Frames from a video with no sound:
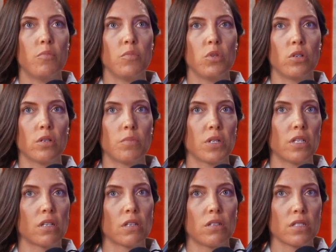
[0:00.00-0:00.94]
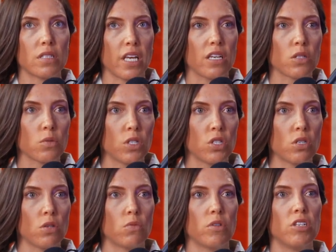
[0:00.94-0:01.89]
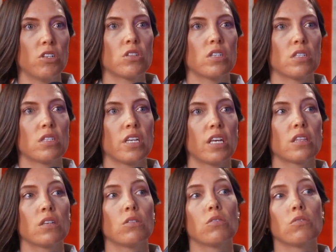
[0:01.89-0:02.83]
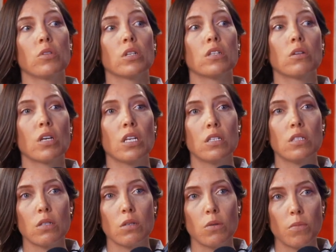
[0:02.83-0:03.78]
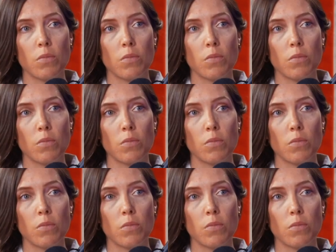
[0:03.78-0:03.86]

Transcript: your political stance once you reach the state that you have relocated to.